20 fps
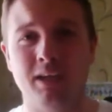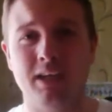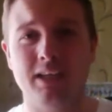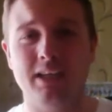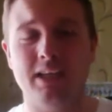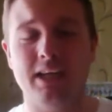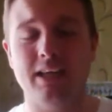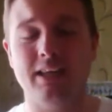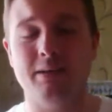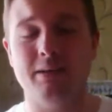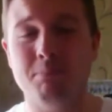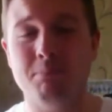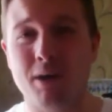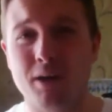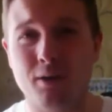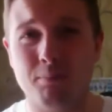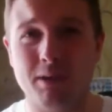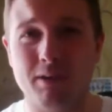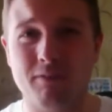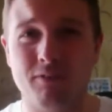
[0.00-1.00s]
yeah, there might
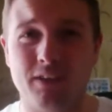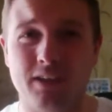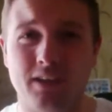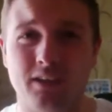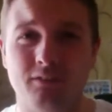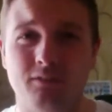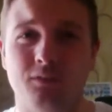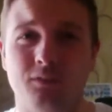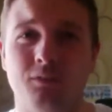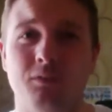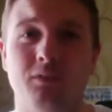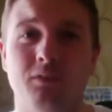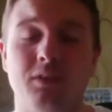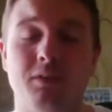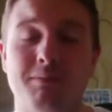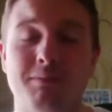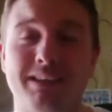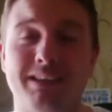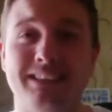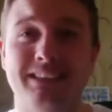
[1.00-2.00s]
not be a video from.
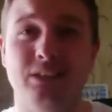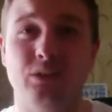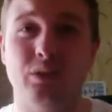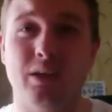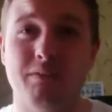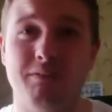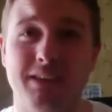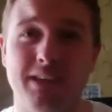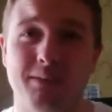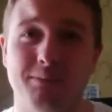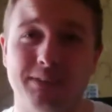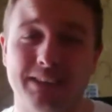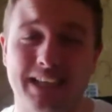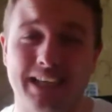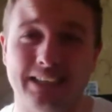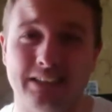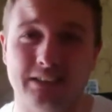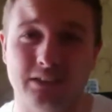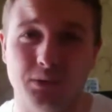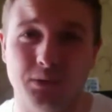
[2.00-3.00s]
I'm actually travelling up to
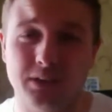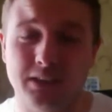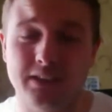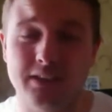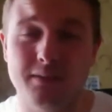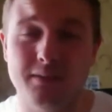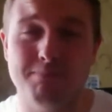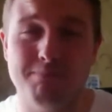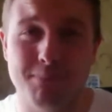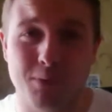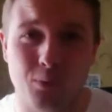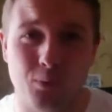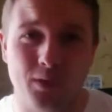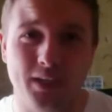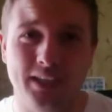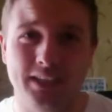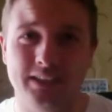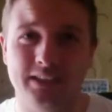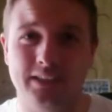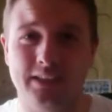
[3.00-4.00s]
Ascot in the
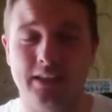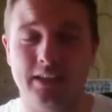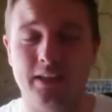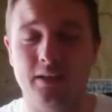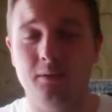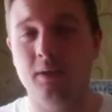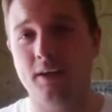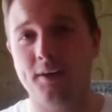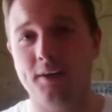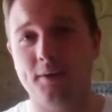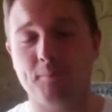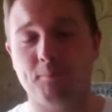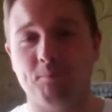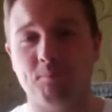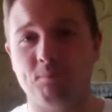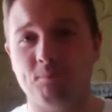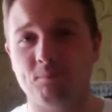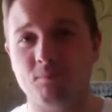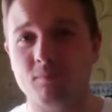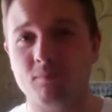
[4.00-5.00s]
morning, so
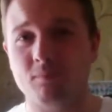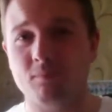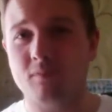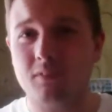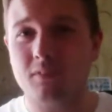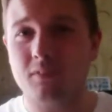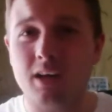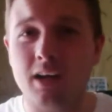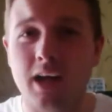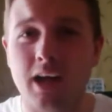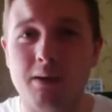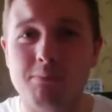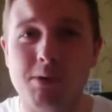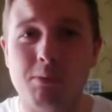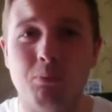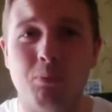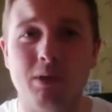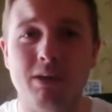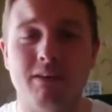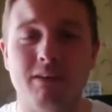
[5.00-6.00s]

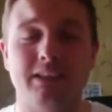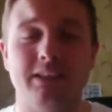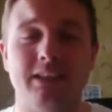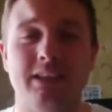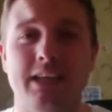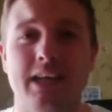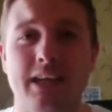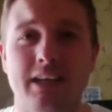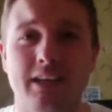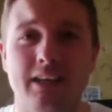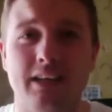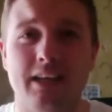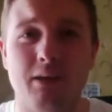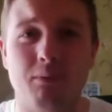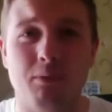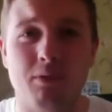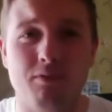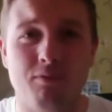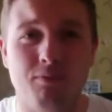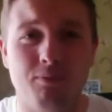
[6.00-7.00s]
we're actually heading there.
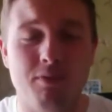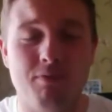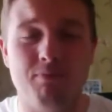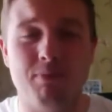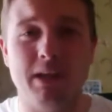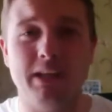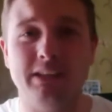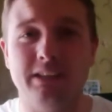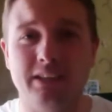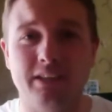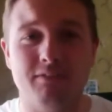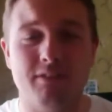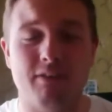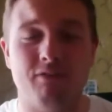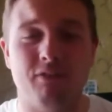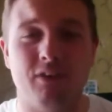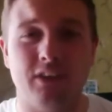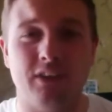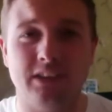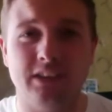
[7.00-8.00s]
We've plenty of
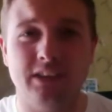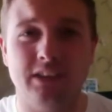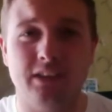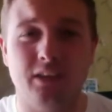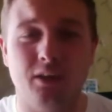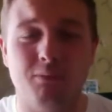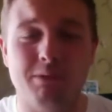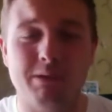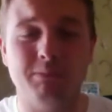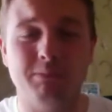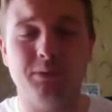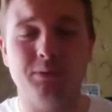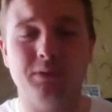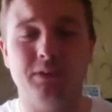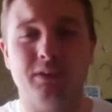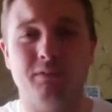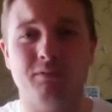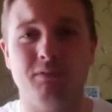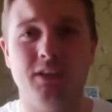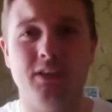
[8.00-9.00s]
FRT Gold members,
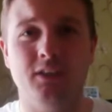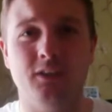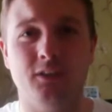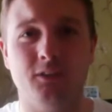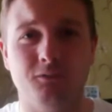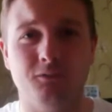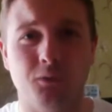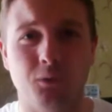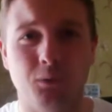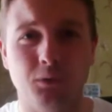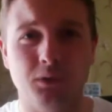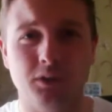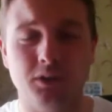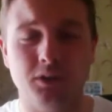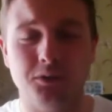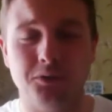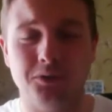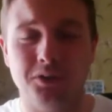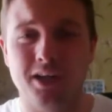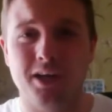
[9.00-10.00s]
which I'm really looking forward
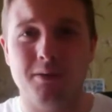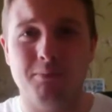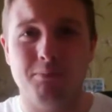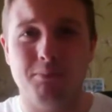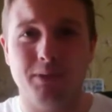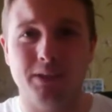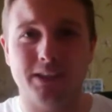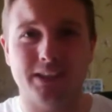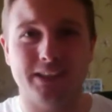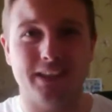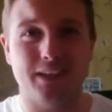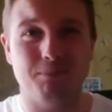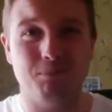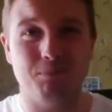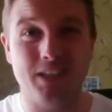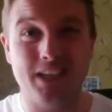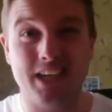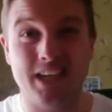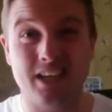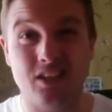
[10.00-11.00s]
to. But
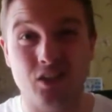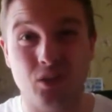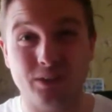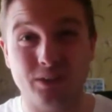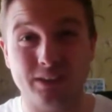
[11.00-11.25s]
yeah,